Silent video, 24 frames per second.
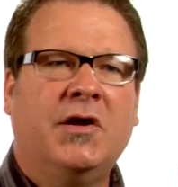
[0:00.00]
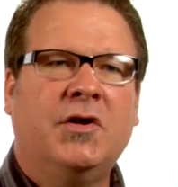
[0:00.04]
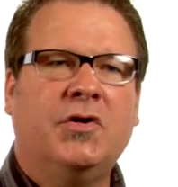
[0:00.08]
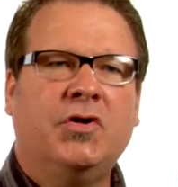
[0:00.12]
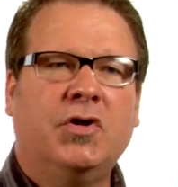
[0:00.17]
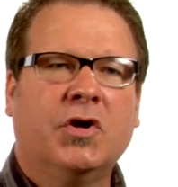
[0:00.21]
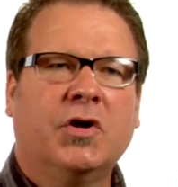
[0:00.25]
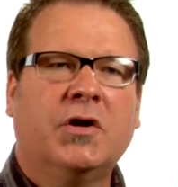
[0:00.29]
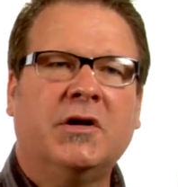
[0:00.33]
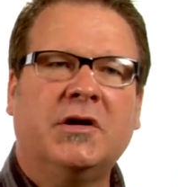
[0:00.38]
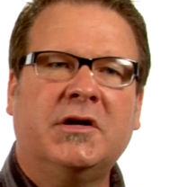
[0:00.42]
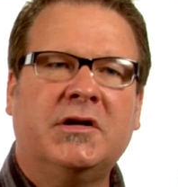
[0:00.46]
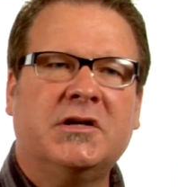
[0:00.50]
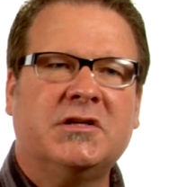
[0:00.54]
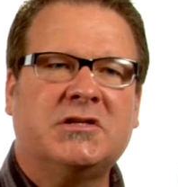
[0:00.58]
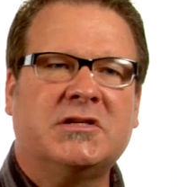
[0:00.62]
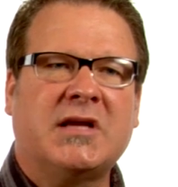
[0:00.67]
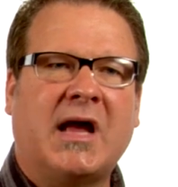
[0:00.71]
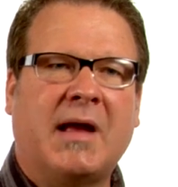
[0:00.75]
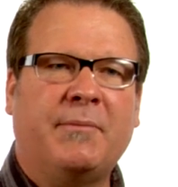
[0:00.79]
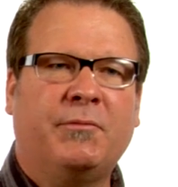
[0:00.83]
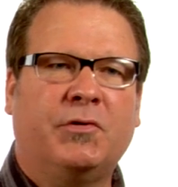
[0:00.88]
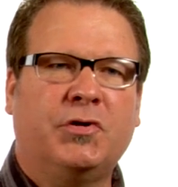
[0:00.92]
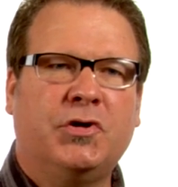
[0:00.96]
You're going to
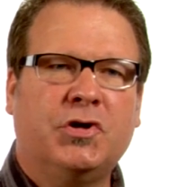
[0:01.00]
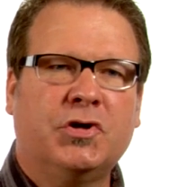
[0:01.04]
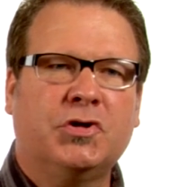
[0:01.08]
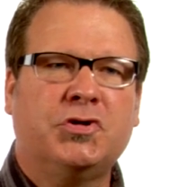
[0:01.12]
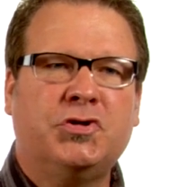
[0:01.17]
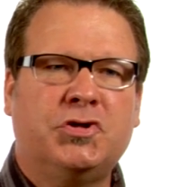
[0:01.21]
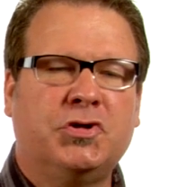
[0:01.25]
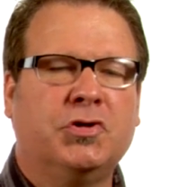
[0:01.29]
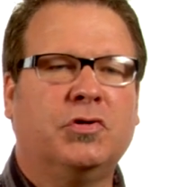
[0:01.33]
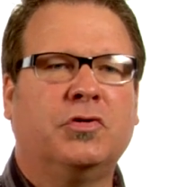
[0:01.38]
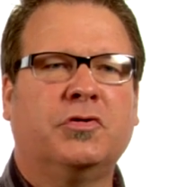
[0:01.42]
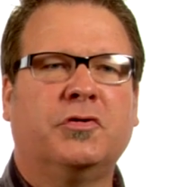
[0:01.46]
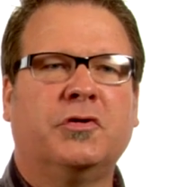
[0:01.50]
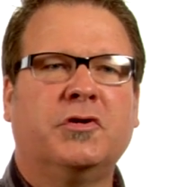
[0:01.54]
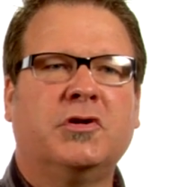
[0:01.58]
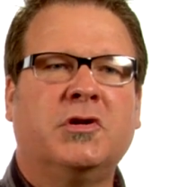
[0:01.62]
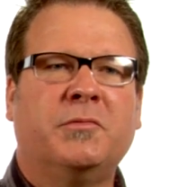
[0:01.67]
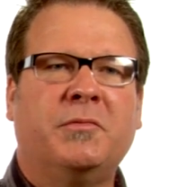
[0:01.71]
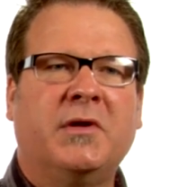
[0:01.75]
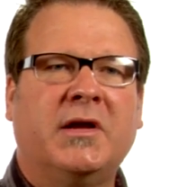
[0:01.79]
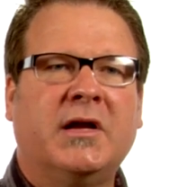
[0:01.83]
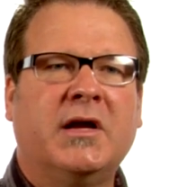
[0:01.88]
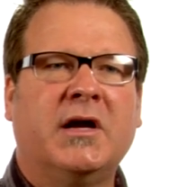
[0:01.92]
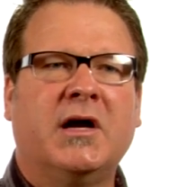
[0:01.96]
disciple your children to
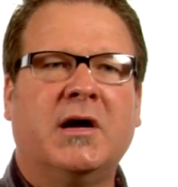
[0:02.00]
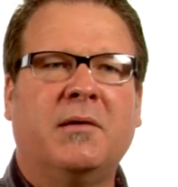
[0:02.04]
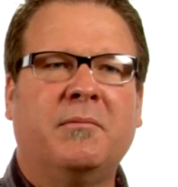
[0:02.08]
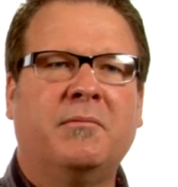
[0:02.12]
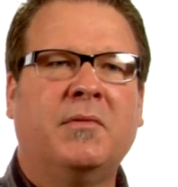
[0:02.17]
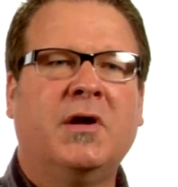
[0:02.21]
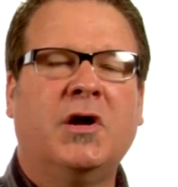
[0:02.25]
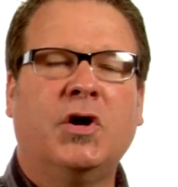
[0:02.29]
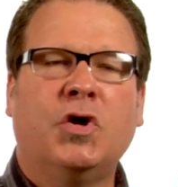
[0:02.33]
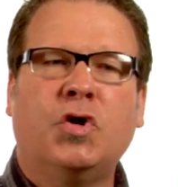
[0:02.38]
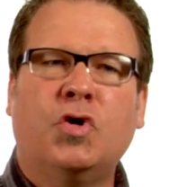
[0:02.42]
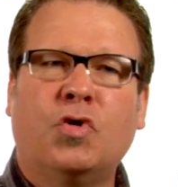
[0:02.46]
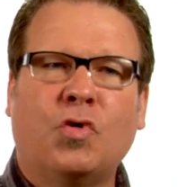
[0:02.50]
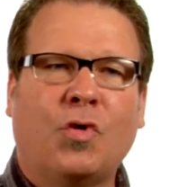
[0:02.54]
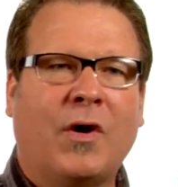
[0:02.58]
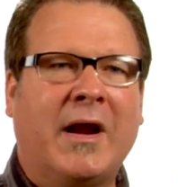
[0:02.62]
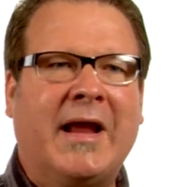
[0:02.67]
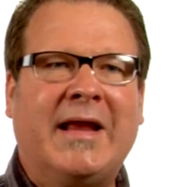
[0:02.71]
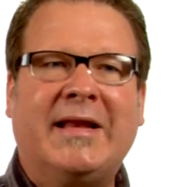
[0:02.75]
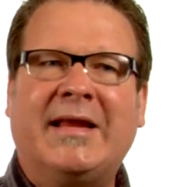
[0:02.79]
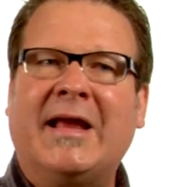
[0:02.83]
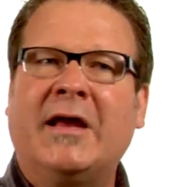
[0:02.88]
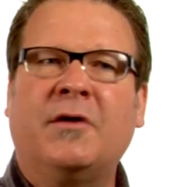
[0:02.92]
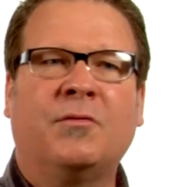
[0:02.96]
become
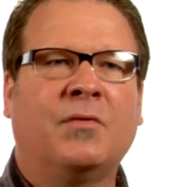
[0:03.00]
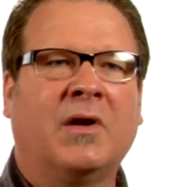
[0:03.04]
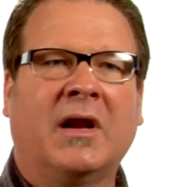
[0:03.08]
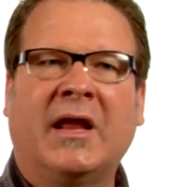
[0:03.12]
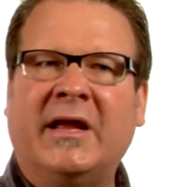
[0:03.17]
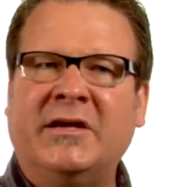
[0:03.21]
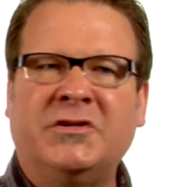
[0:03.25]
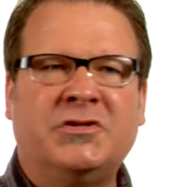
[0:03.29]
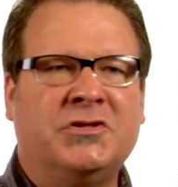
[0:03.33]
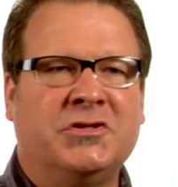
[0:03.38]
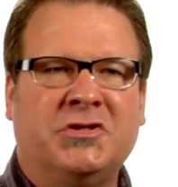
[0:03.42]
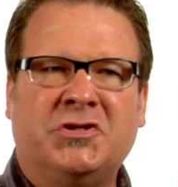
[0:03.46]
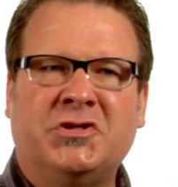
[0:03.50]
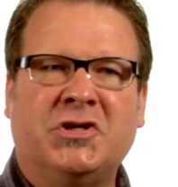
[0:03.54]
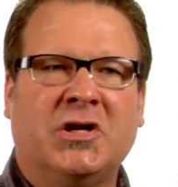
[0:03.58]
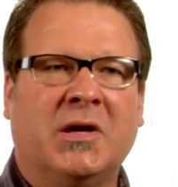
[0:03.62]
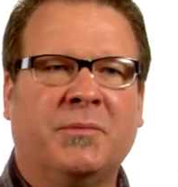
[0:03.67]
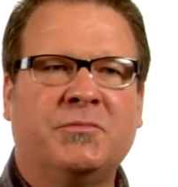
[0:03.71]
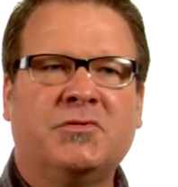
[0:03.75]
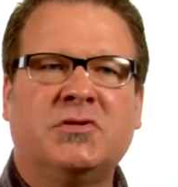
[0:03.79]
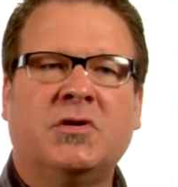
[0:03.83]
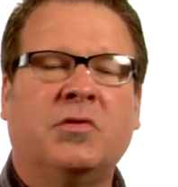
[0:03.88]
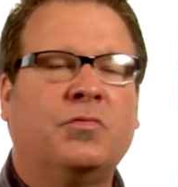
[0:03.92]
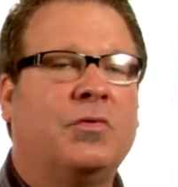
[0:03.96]
great at relationships.